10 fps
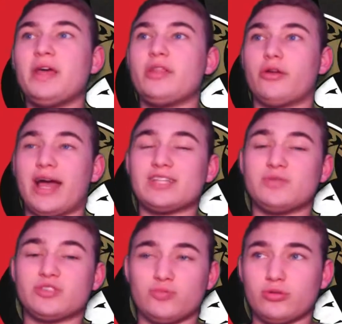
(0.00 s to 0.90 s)
there has
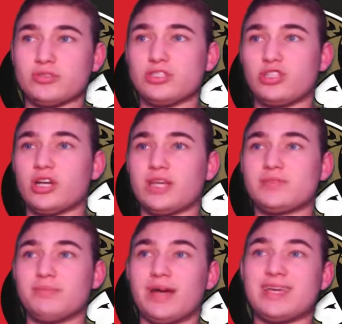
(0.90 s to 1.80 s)
been some rumors that John
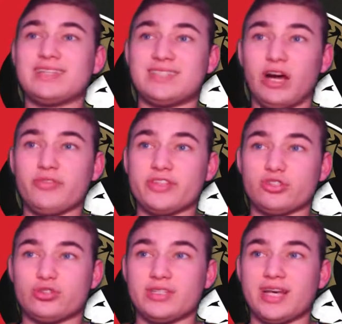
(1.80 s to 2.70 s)
Gibson might get dealt at the
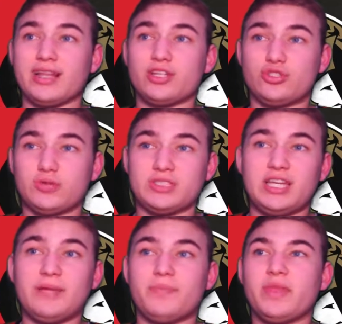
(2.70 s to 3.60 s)
trade deadline to a
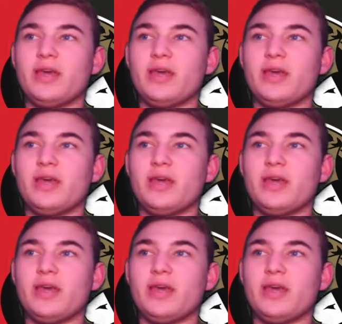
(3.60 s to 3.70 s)
team.